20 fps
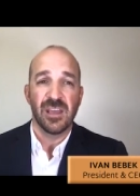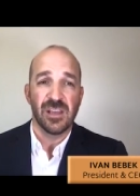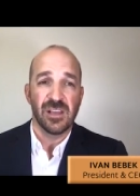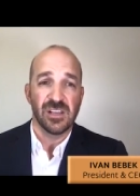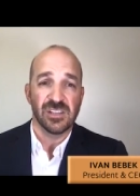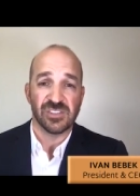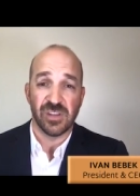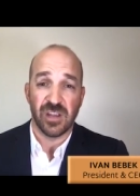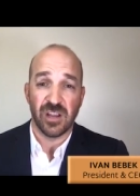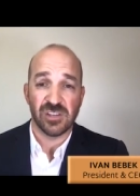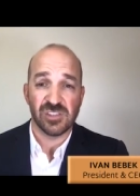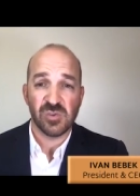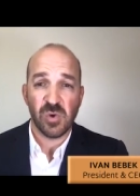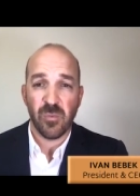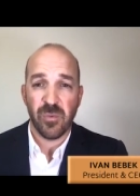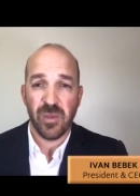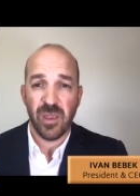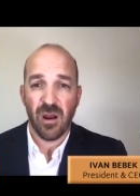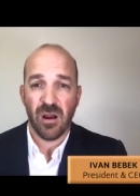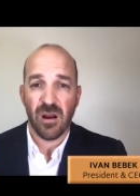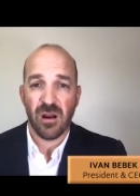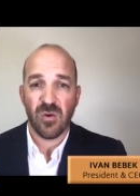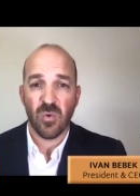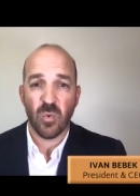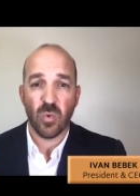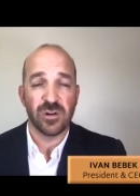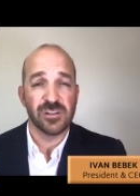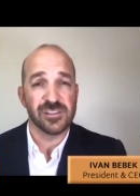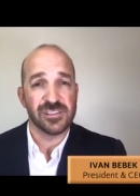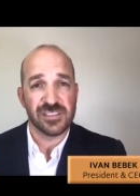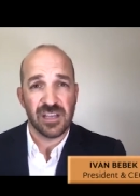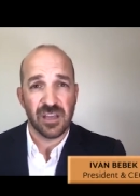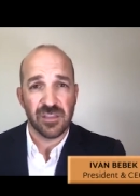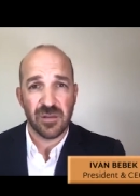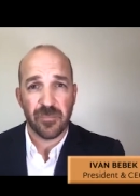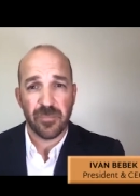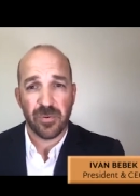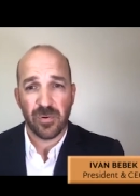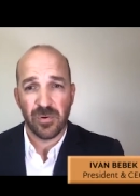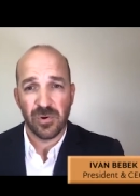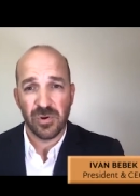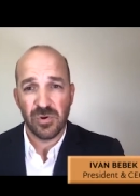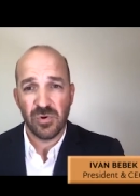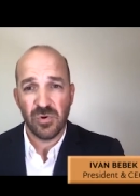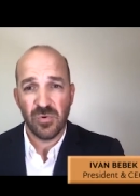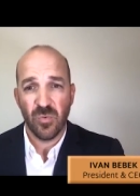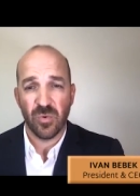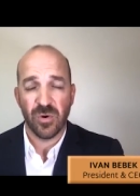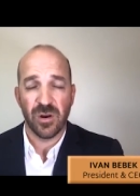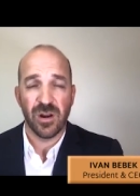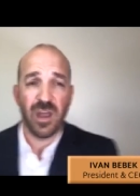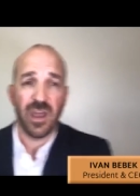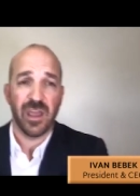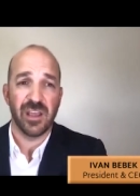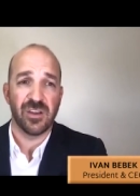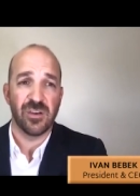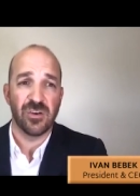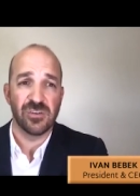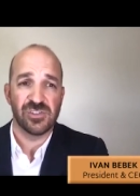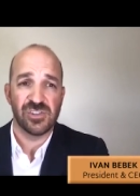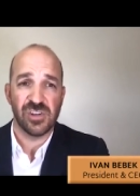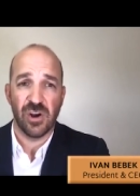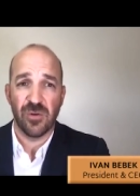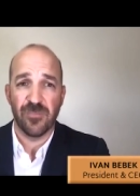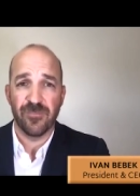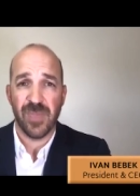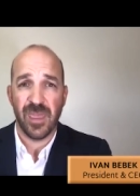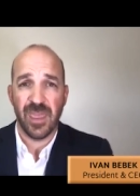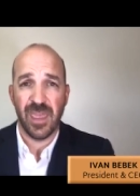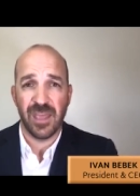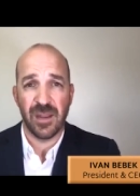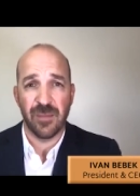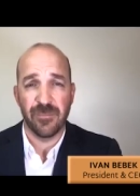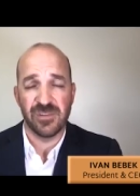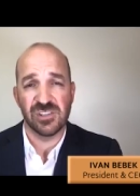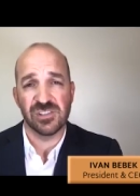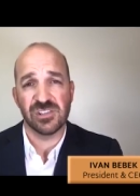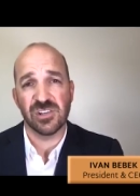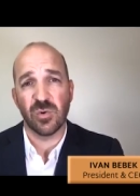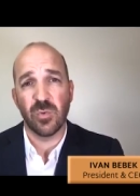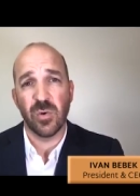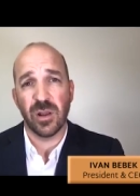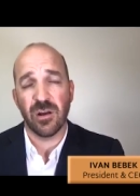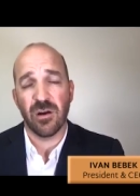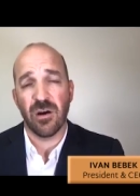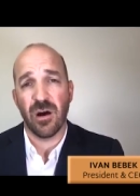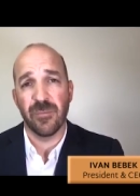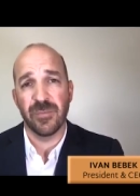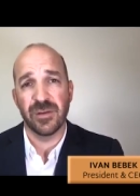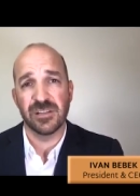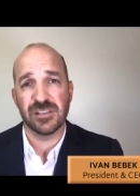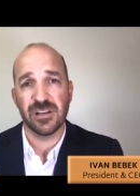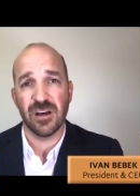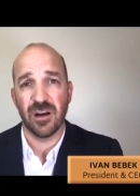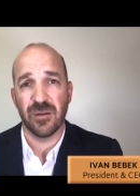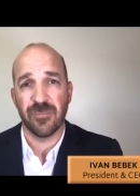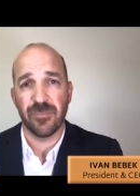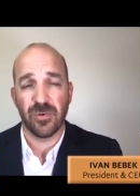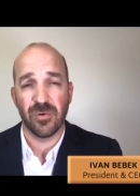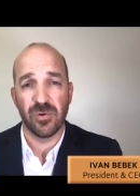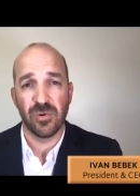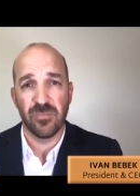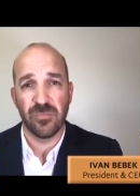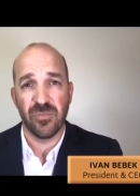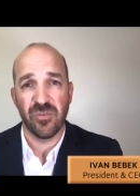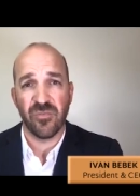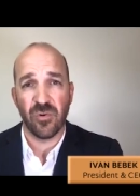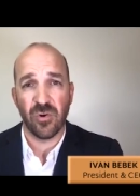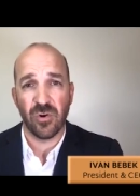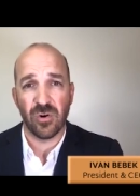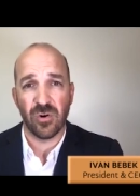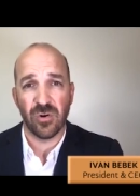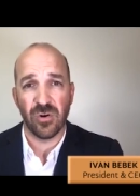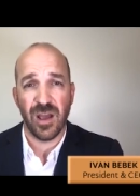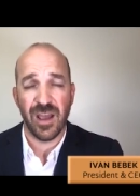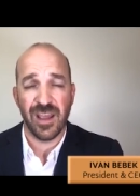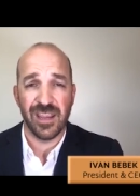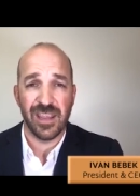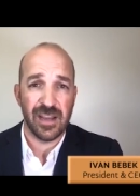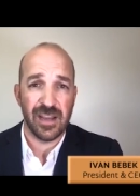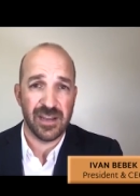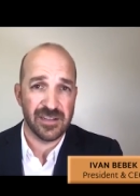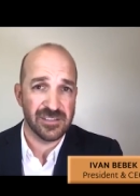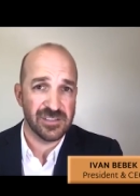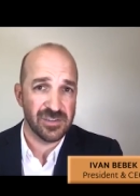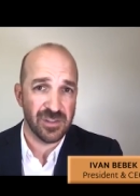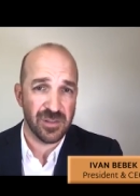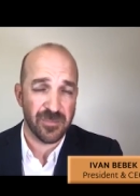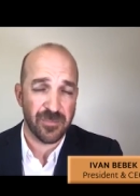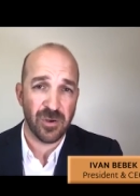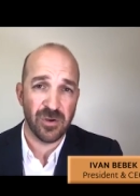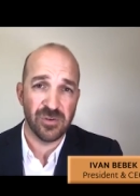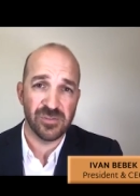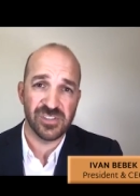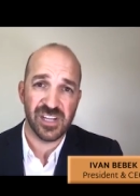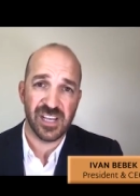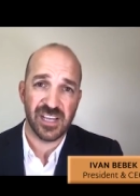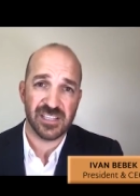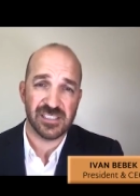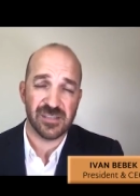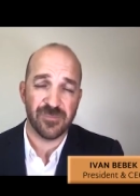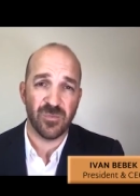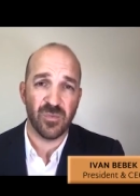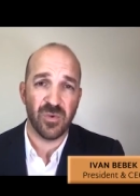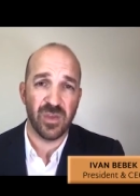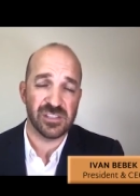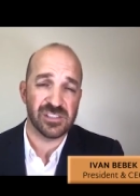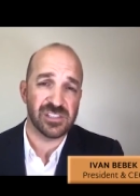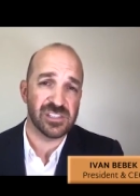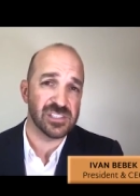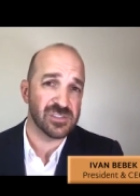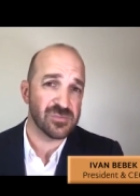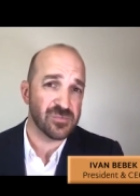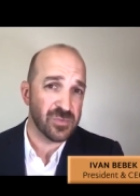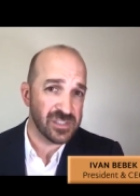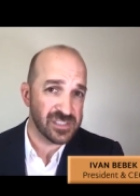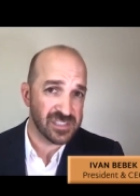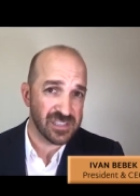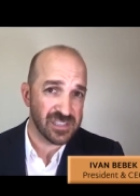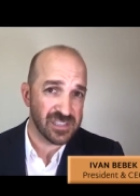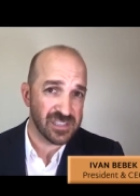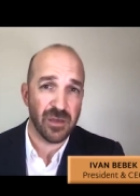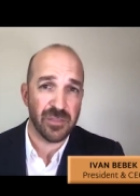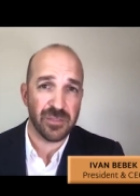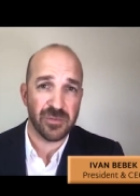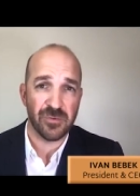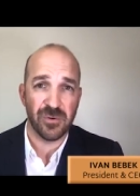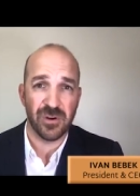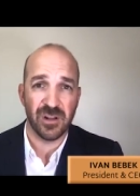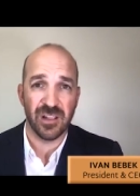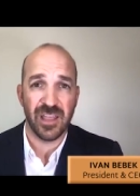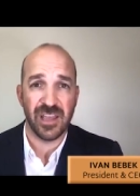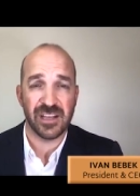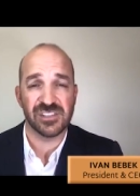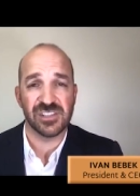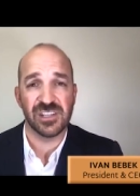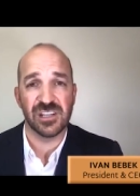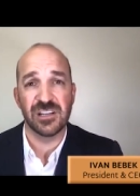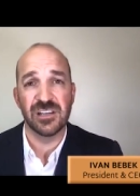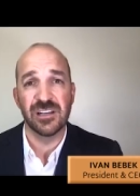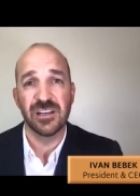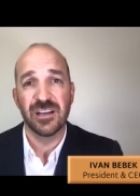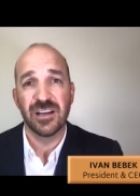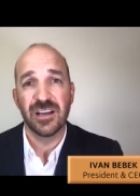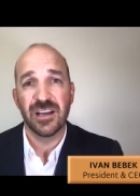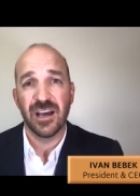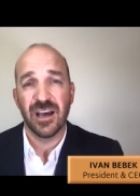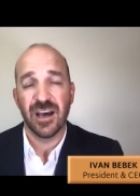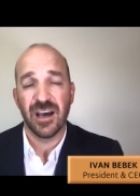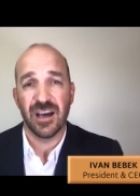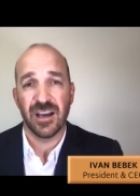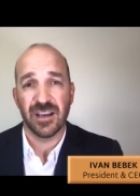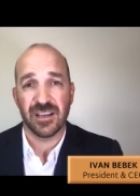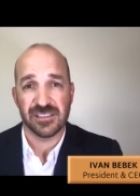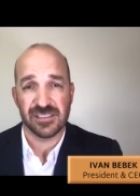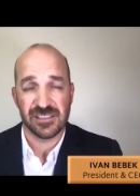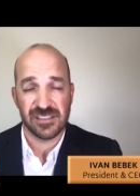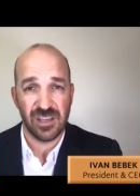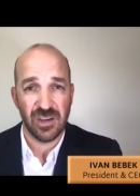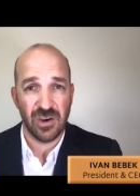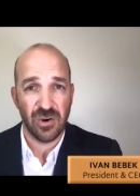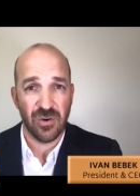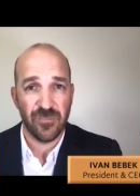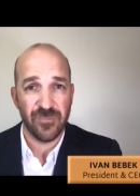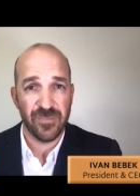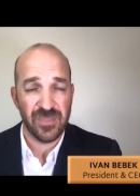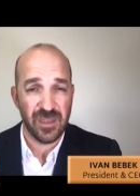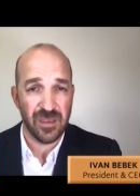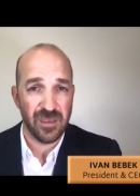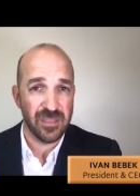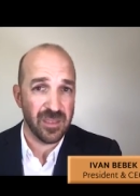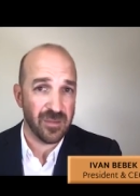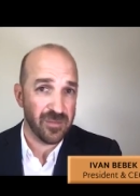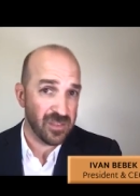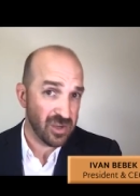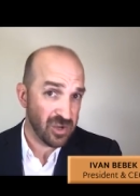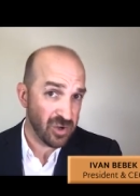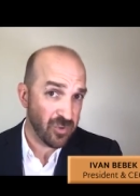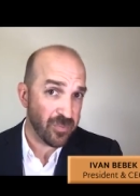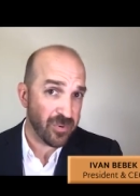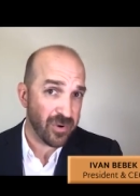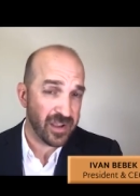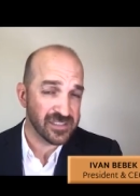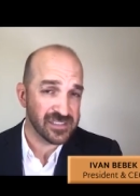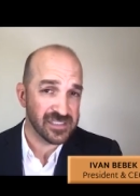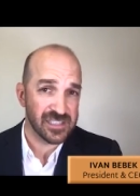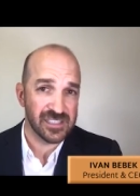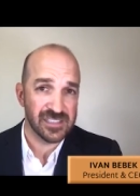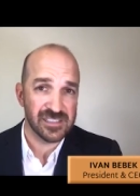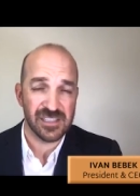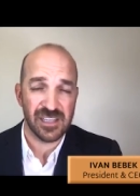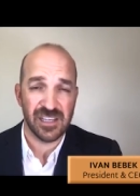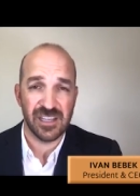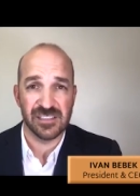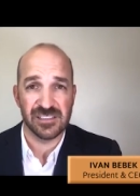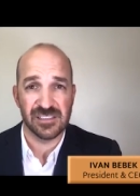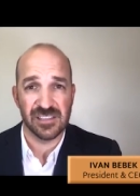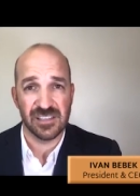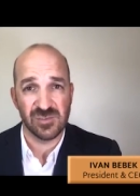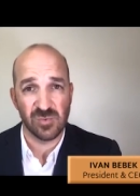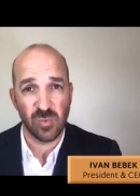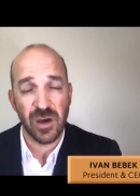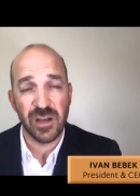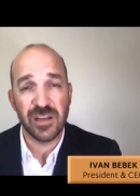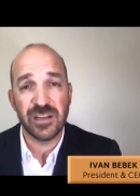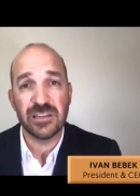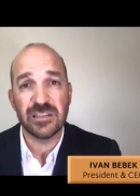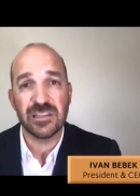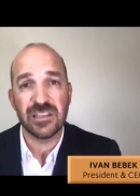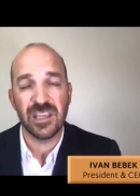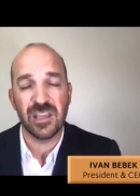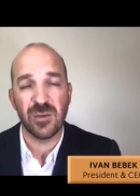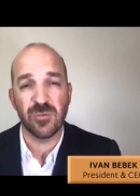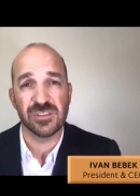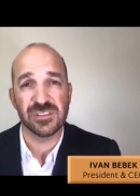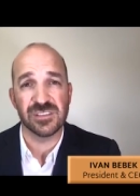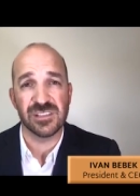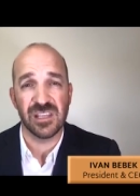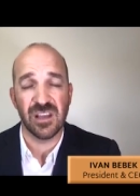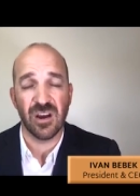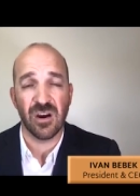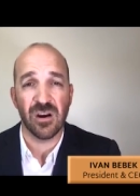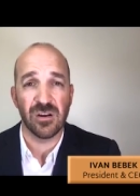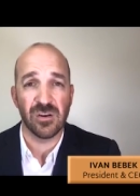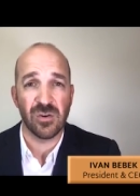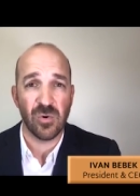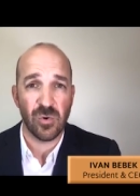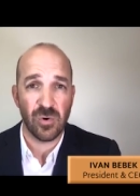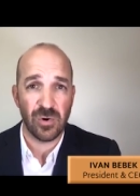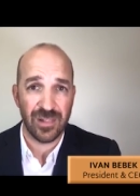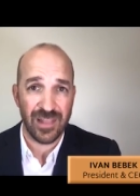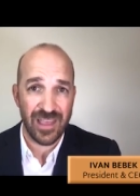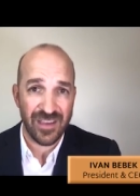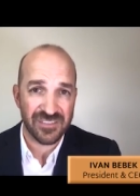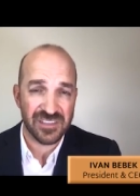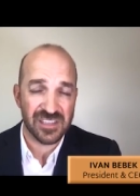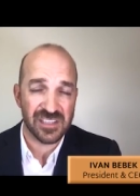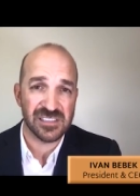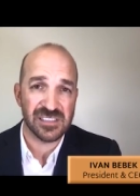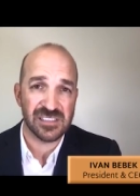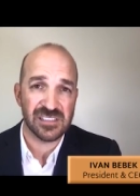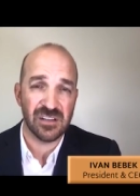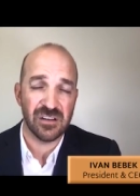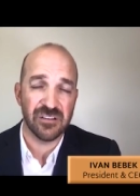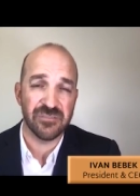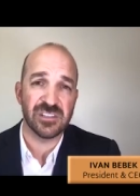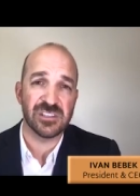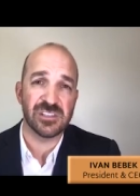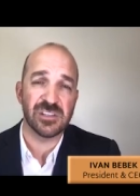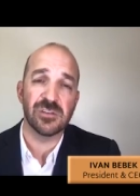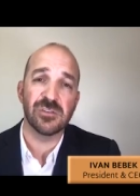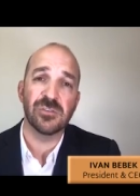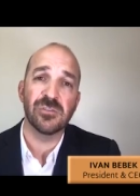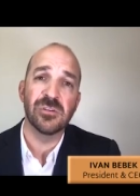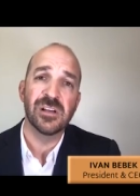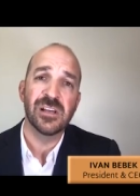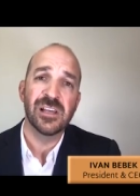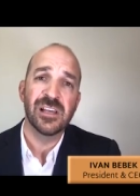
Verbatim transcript: So here's where we are. We're in southern Peru. We're in Ayacucho. And just a quick comment on Peru before I get into the project. It's just recently gone through an election. Uh, Castillo, the, the, the new president, is is one. He was the hardcore leftist of the two,